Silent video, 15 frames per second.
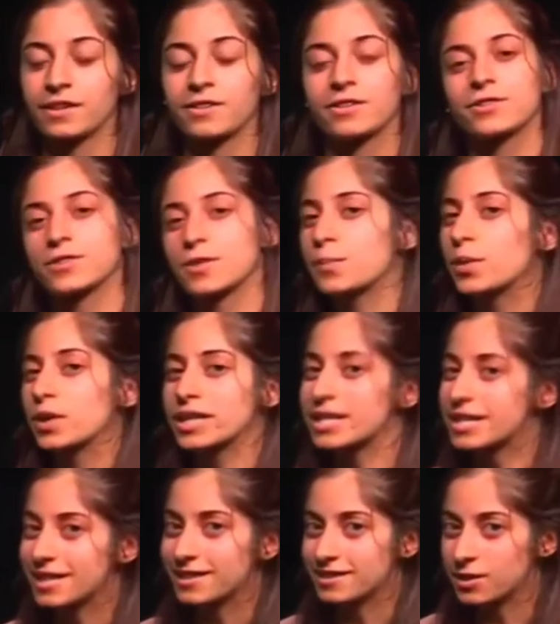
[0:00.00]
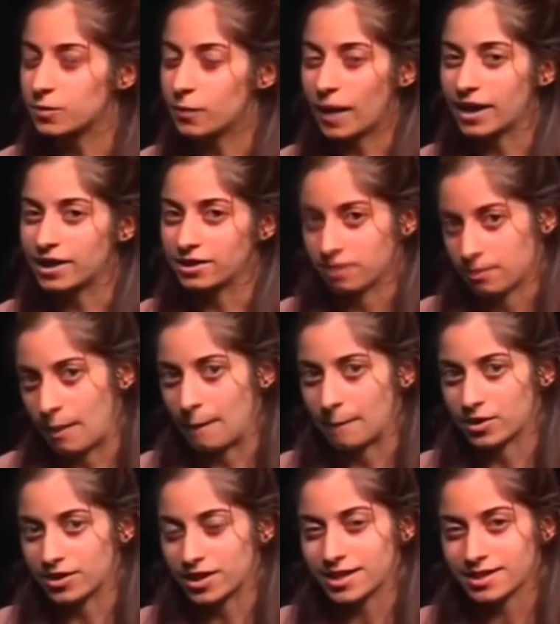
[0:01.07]
and I call it the rule of 8.
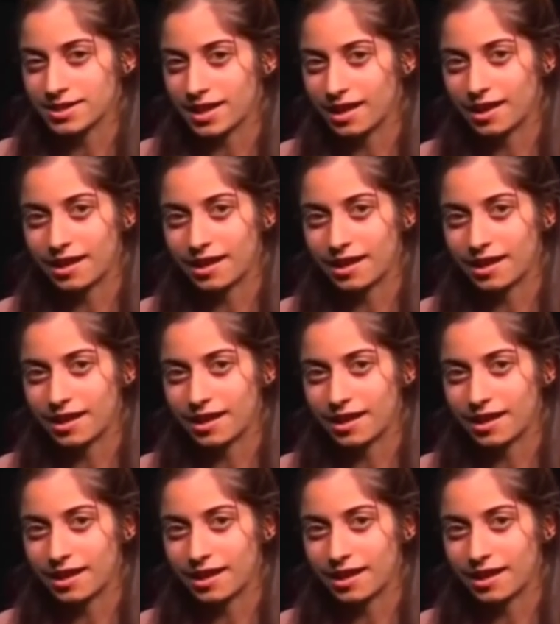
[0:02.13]
You